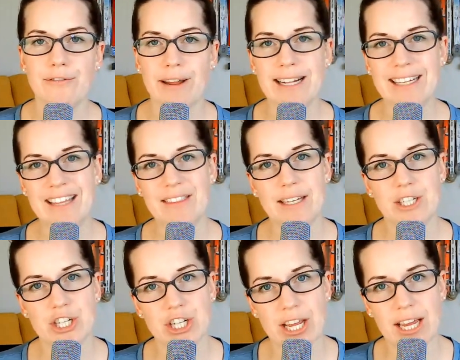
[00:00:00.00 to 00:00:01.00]
Funnel can then
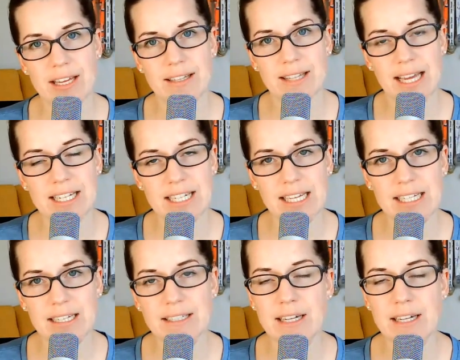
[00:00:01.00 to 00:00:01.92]
share that data